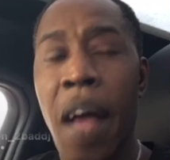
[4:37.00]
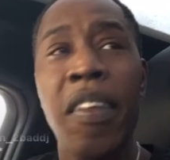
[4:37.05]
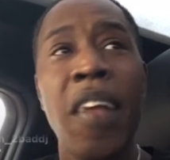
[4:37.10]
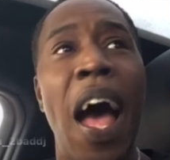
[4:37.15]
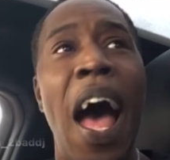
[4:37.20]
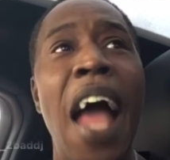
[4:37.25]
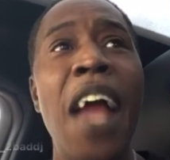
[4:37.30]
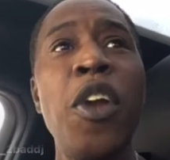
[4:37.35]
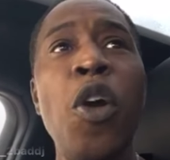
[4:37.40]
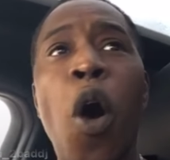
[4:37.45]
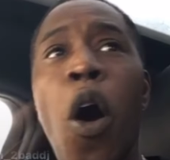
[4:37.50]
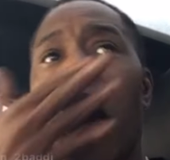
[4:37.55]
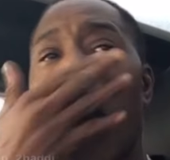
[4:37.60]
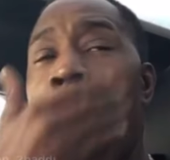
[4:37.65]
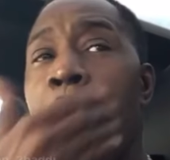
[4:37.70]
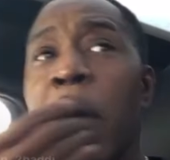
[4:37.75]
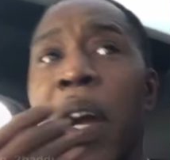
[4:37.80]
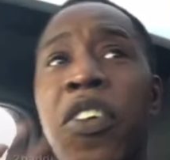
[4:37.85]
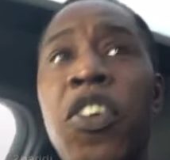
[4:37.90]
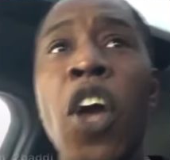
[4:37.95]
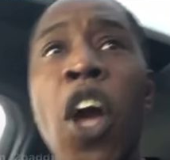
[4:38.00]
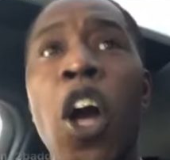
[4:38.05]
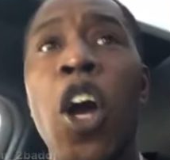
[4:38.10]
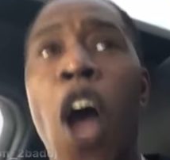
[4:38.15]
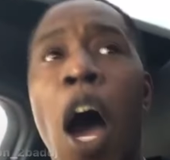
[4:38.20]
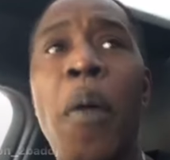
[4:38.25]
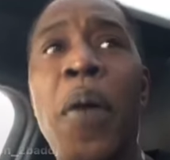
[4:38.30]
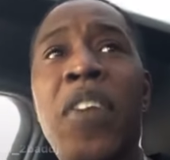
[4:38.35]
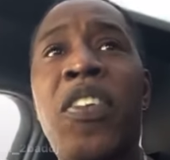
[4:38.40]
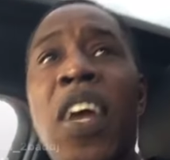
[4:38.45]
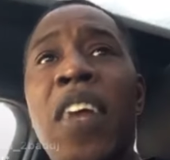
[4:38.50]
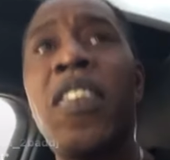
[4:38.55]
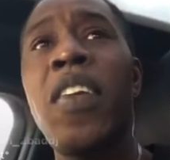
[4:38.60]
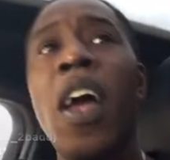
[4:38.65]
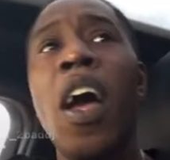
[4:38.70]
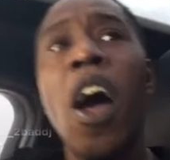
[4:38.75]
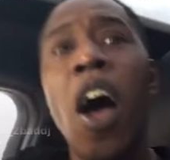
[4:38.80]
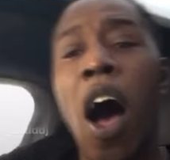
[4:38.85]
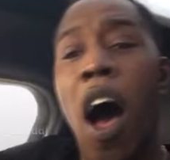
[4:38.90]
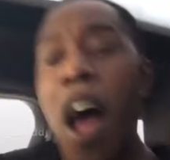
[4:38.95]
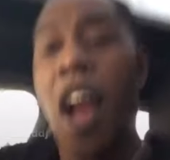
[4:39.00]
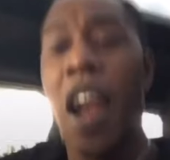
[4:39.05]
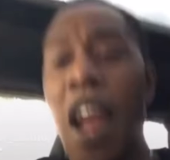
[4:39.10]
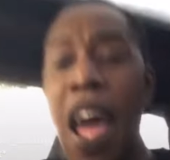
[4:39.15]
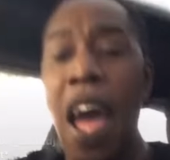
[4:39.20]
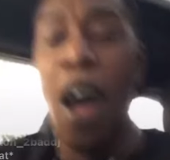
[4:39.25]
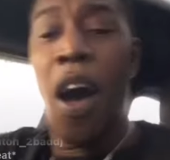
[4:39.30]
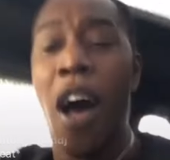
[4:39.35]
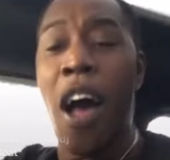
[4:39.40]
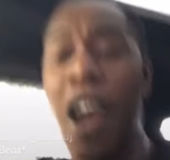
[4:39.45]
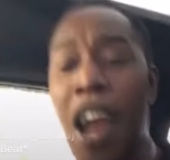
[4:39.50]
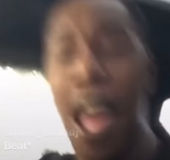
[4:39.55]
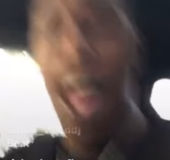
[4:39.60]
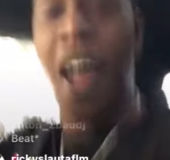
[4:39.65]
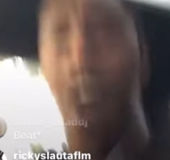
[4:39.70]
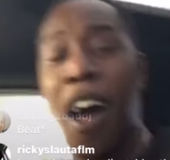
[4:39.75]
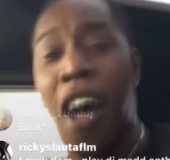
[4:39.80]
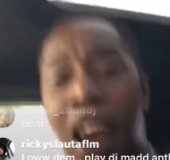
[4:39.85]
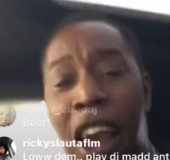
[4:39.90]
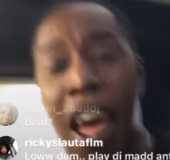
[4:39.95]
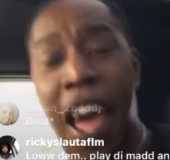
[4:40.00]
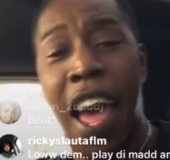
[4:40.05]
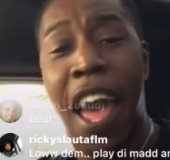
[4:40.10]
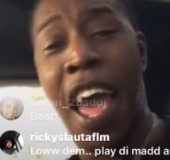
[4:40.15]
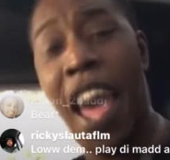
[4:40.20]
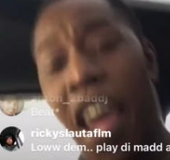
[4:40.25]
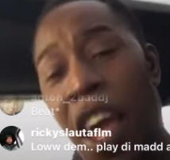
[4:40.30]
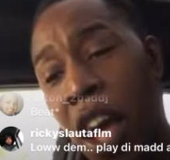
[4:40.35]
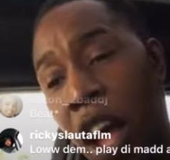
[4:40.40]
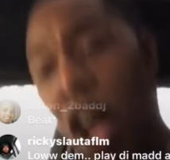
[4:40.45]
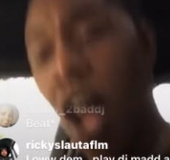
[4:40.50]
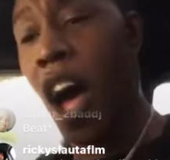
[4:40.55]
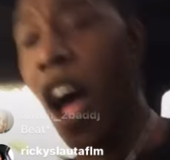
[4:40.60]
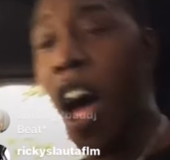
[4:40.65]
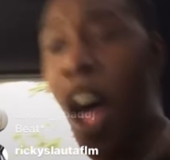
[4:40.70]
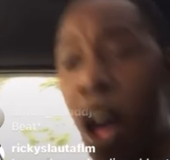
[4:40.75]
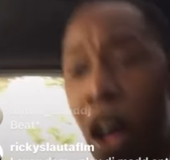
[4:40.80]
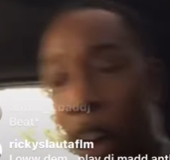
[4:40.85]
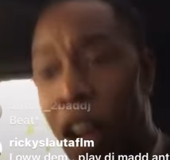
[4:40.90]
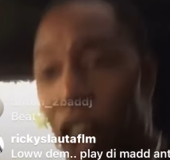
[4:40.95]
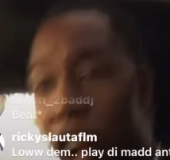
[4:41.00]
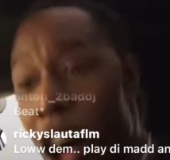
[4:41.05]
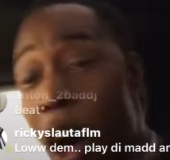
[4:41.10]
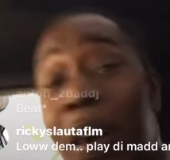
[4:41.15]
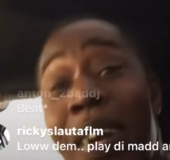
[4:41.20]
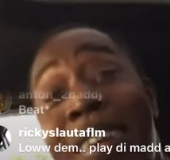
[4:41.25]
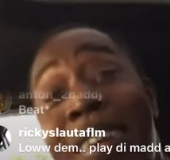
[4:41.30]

Because I know garage. Garage is, ole, ole, ole. Oh,